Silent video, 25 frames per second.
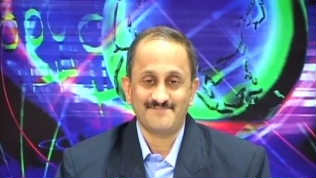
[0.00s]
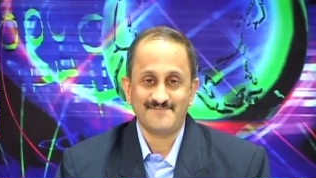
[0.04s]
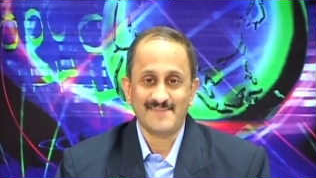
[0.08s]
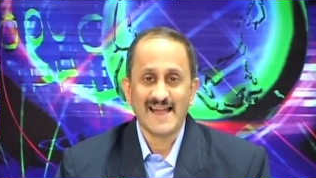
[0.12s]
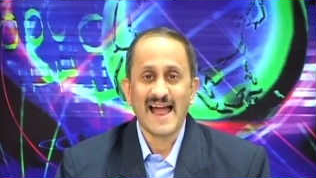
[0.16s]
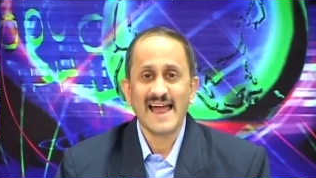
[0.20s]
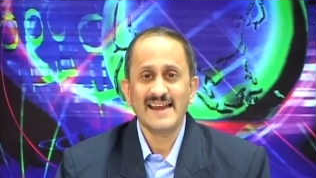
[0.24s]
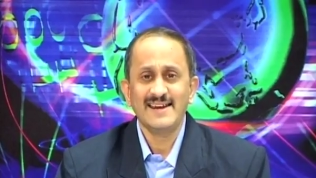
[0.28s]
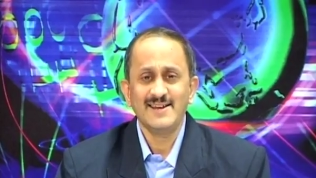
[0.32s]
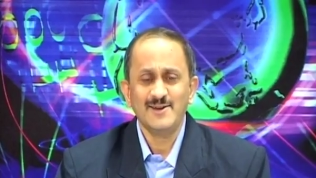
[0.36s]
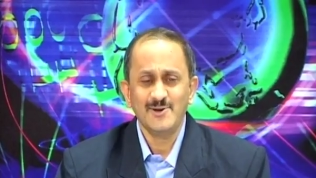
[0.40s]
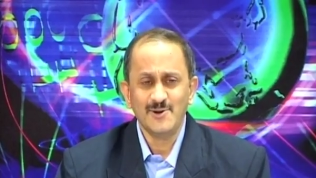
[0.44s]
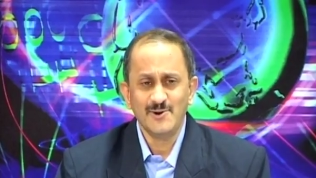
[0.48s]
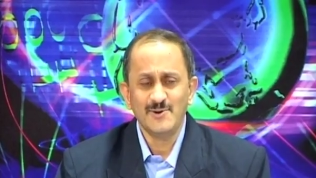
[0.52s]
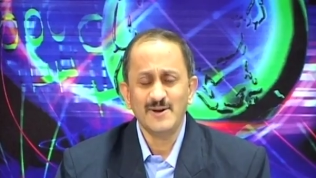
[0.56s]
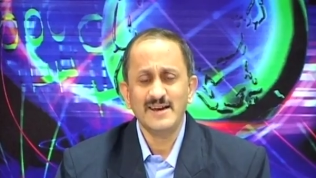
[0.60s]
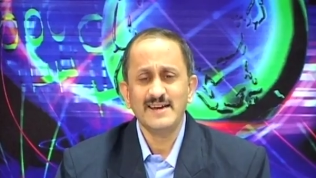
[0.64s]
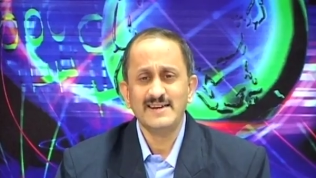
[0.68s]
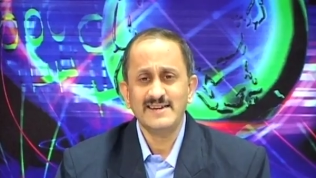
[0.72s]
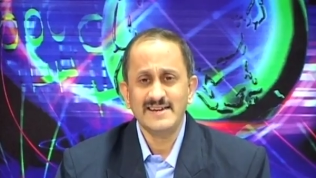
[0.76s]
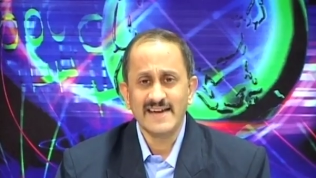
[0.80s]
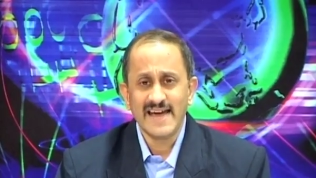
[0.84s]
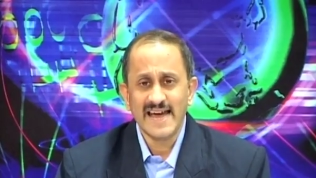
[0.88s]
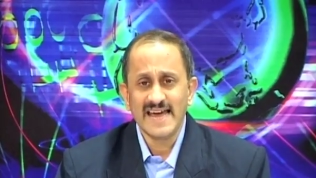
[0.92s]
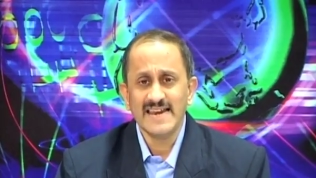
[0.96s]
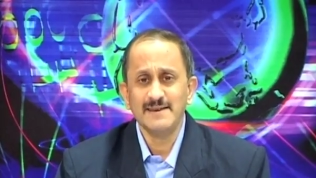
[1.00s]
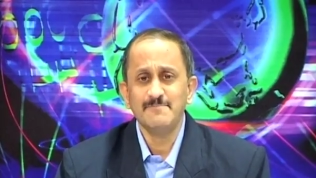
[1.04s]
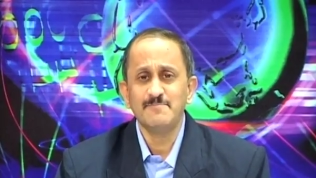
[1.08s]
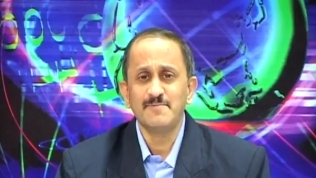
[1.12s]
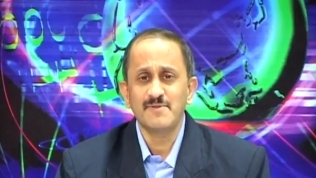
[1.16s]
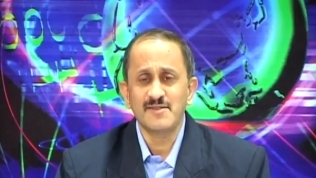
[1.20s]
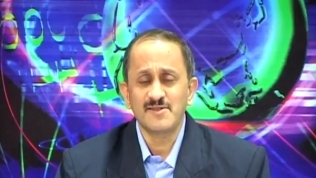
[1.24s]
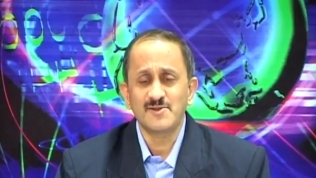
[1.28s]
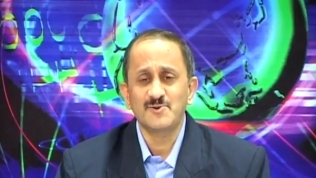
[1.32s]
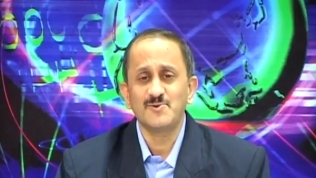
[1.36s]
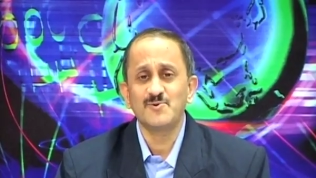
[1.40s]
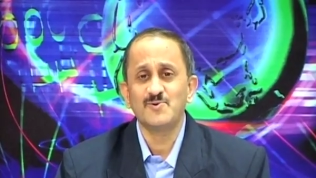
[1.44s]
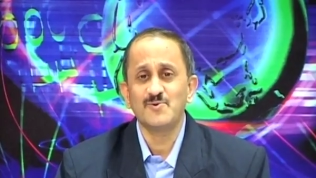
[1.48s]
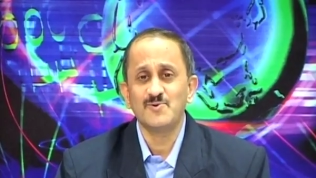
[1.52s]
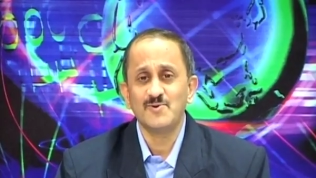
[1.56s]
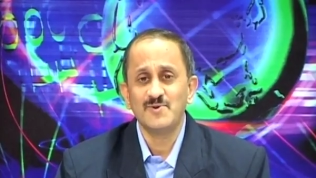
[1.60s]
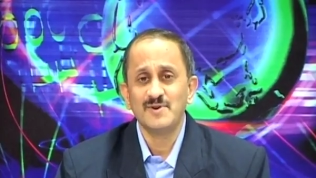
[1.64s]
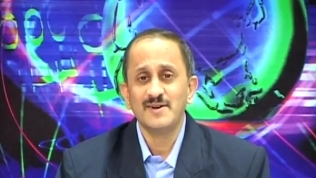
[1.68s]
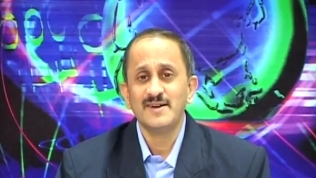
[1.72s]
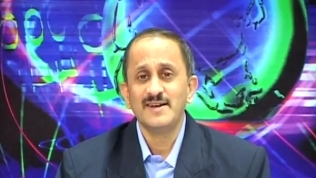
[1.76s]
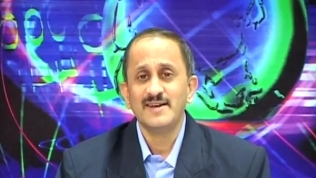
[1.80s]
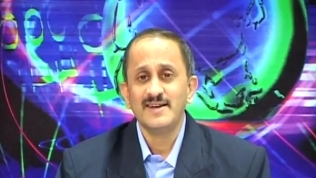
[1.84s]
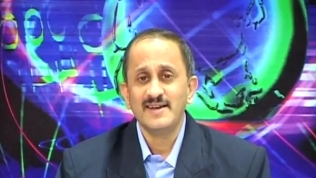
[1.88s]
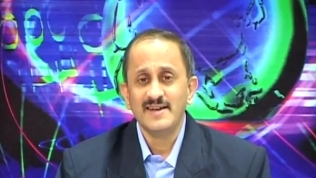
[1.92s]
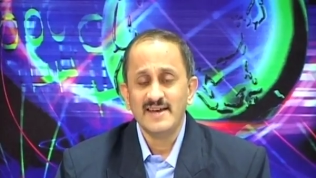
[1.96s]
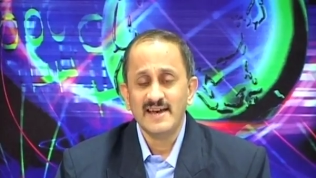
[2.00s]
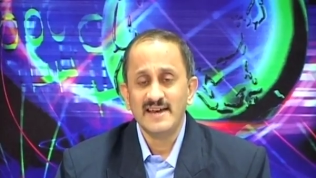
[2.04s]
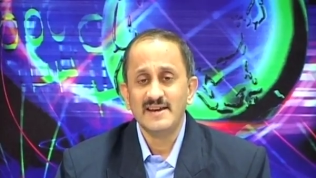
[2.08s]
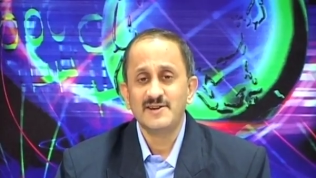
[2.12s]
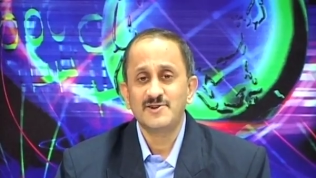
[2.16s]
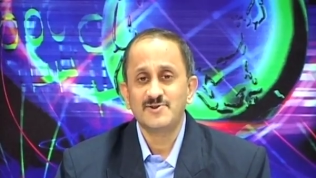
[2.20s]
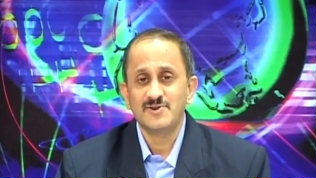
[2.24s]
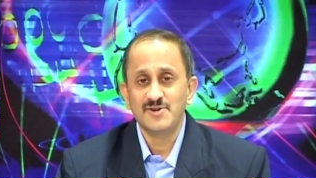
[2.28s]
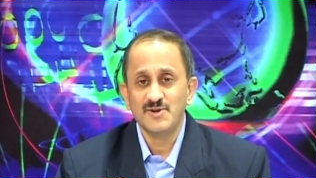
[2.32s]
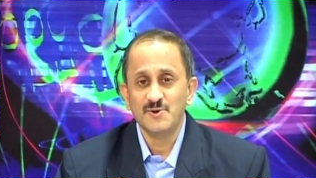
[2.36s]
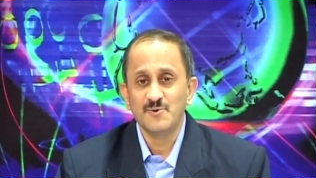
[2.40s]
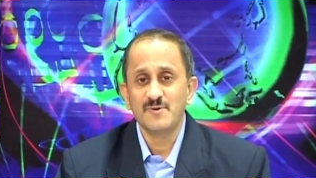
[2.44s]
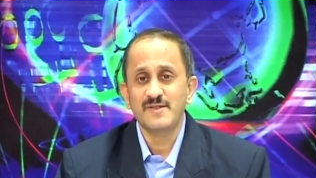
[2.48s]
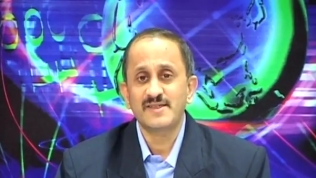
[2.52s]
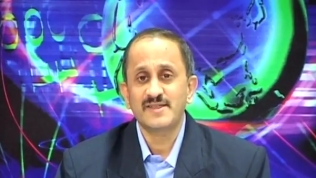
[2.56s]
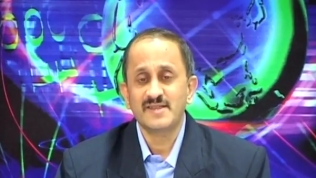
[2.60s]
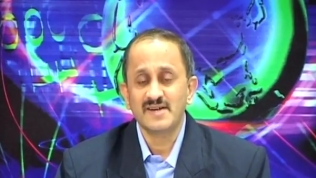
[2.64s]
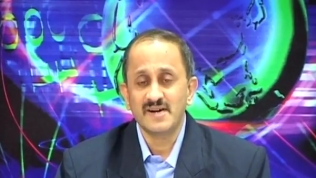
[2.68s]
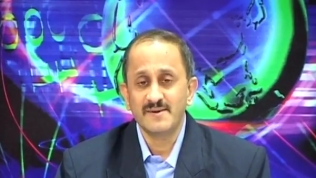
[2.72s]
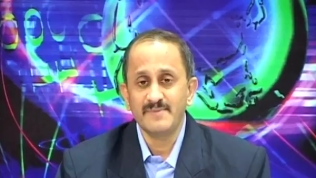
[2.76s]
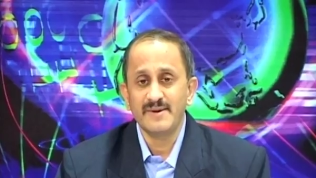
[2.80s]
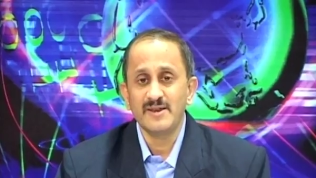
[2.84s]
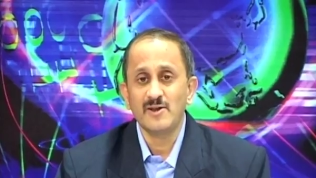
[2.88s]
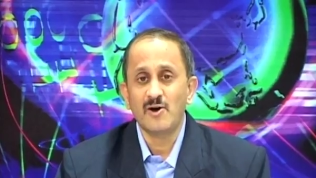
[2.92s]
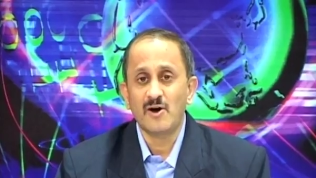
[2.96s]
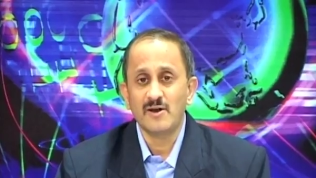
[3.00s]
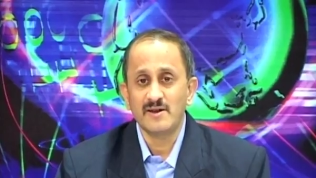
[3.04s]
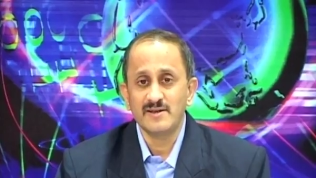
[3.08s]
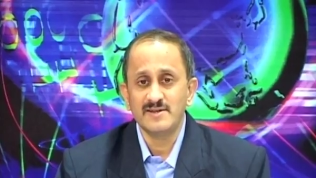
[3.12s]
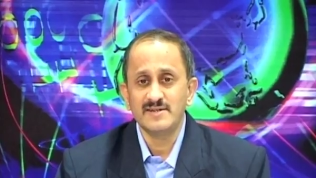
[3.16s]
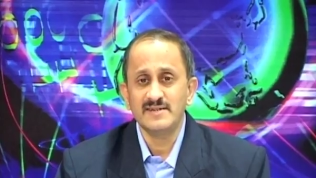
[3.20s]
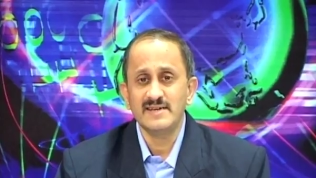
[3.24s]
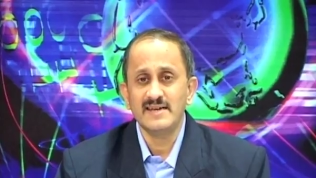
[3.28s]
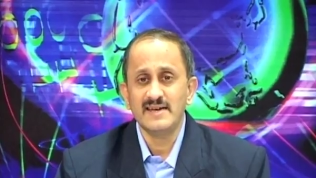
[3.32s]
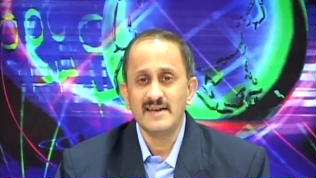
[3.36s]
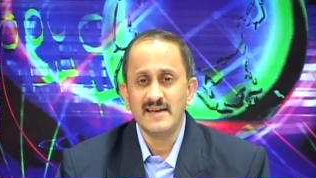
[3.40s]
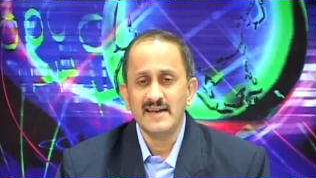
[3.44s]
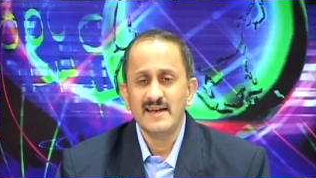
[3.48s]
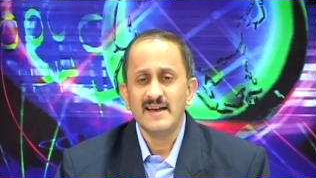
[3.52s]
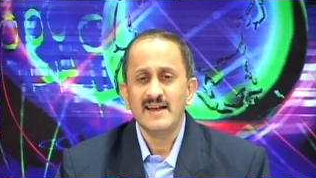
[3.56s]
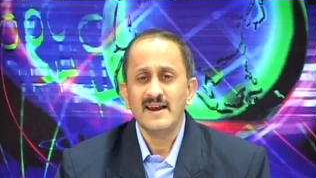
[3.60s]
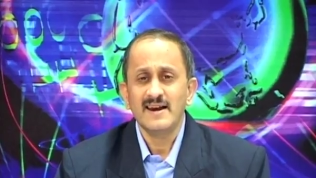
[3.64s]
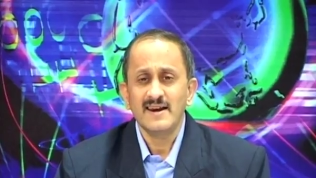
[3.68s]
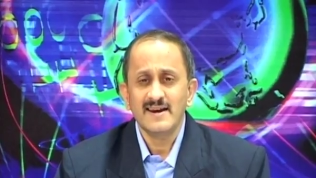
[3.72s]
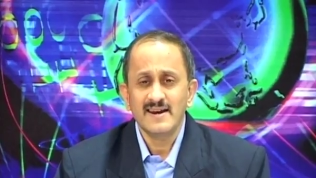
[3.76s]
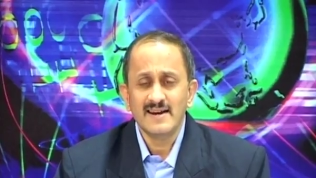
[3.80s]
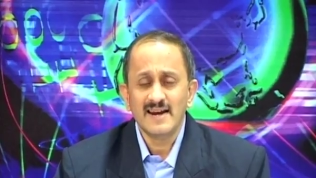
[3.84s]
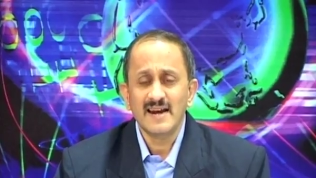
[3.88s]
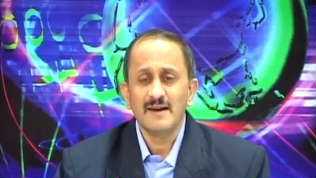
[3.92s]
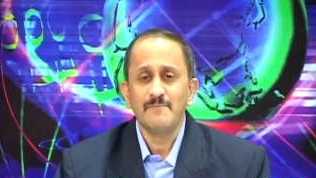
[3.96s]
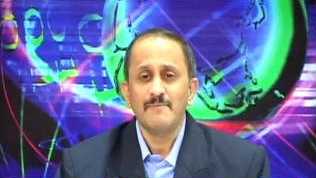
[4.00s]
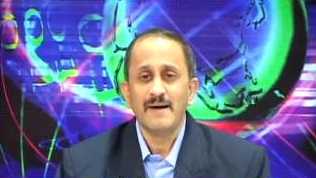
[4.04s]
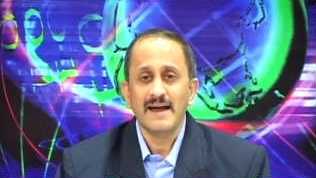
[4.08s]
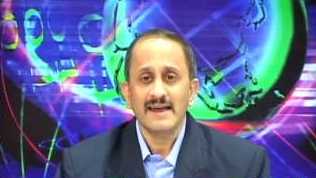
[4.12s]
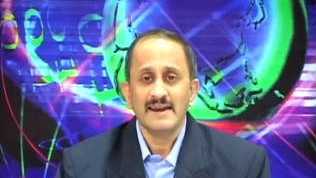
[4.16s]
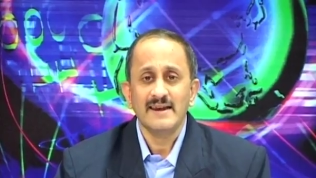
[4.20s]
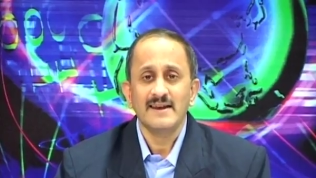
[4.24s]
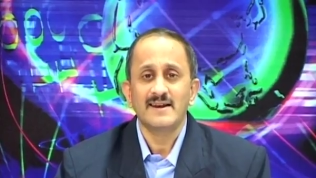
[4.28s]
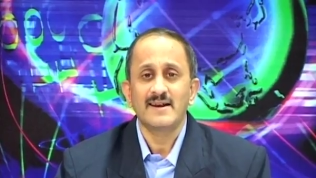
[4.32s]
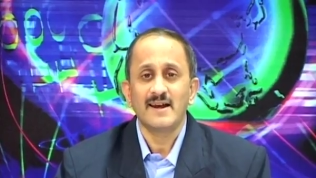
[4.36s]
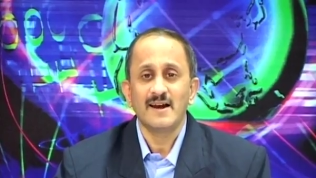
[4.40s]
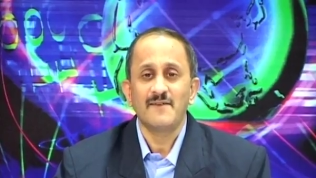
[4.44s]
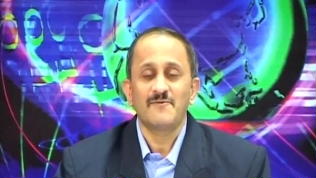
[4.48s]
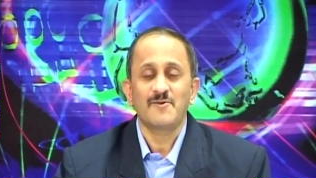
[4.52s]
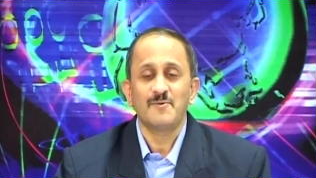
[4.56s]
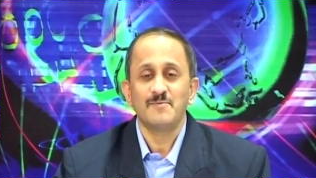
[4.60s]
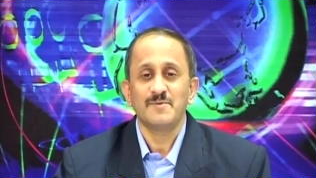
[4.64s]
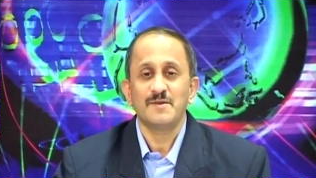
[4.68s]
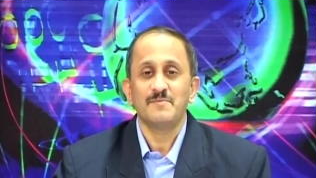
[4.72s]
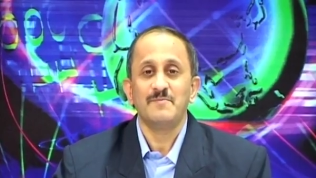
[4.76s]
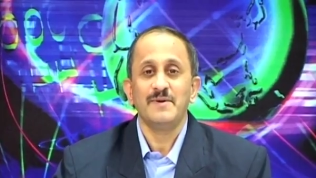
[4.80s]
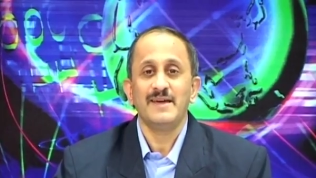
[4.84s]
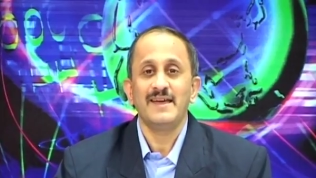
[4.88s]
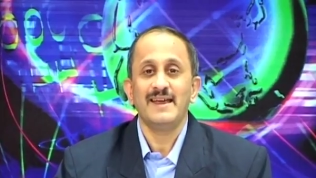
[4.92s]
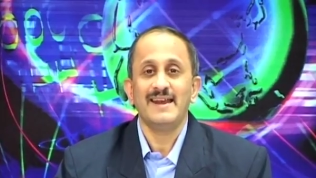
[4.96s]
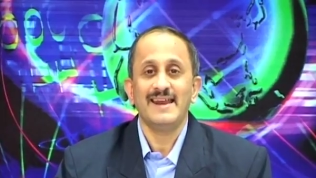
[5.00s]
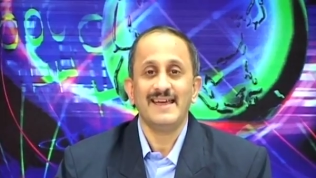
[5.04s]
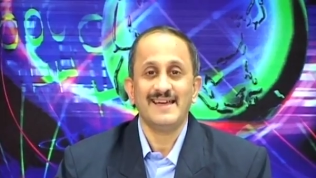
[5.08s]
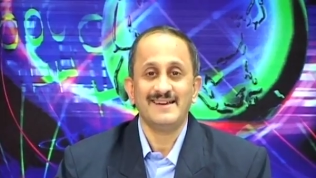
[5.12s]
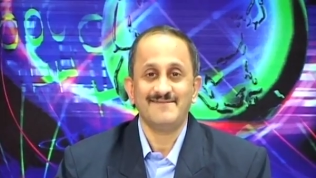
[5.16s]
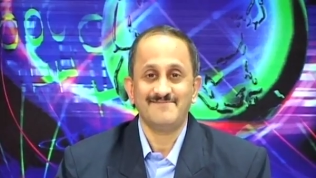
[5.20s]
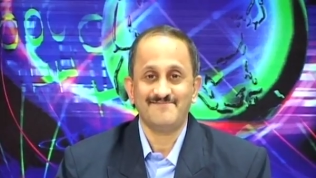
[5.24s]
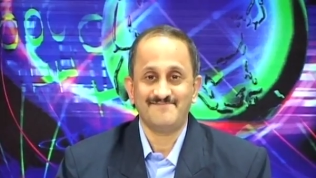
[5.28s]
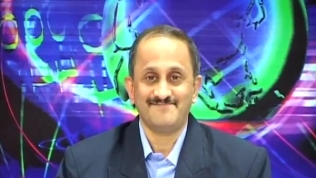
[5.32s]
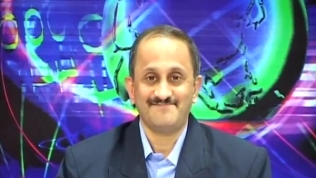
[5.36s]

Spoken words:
And it helps to introduce terminology little by little from the beginning,